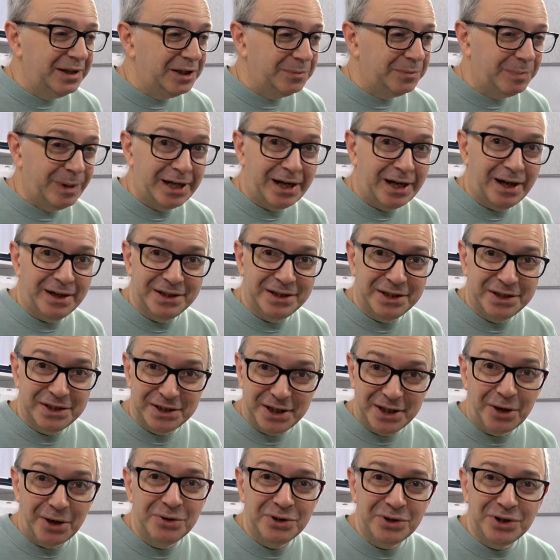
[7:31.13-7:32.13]
It's been going
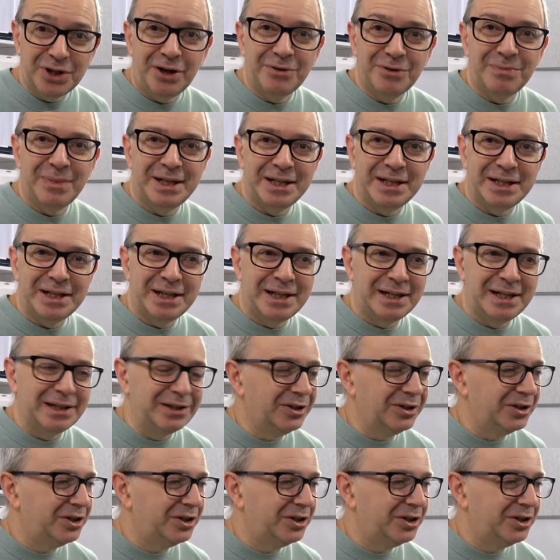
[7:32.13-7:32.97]
so, so many years.